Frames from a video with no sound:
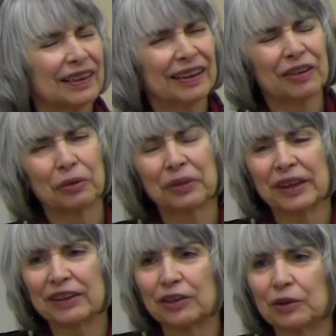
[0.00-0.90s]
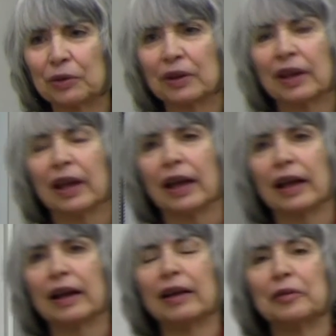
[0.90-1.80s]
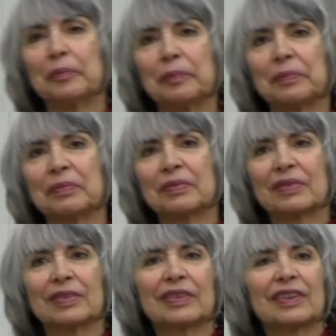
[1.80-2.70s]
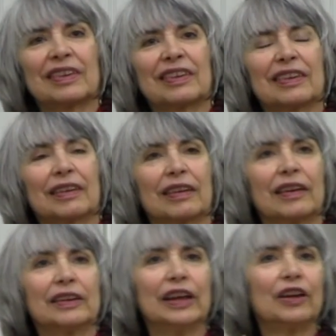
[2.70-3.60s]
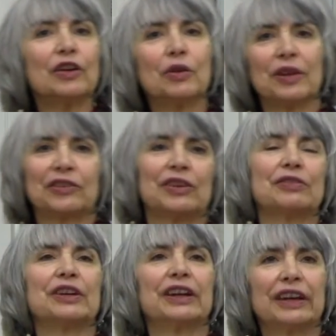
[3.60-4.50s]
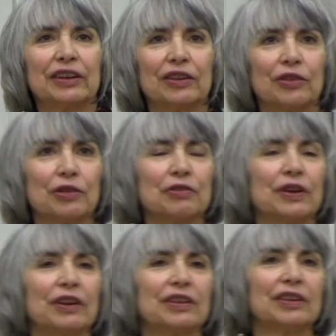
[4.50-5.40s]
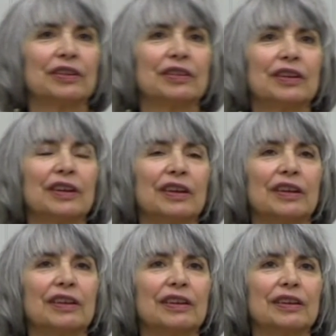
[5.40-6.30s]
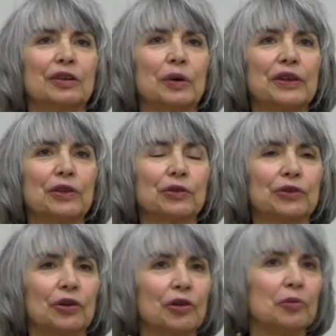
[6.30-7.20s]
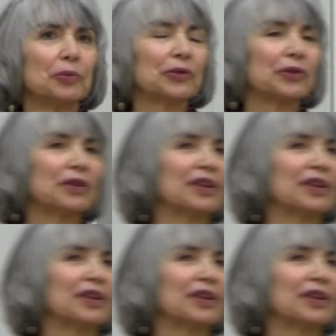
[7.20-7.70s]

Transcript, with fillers: Oh, thank you. Um, yeah, no, that's lovely. I hadn't thought of it in, in quite those terms.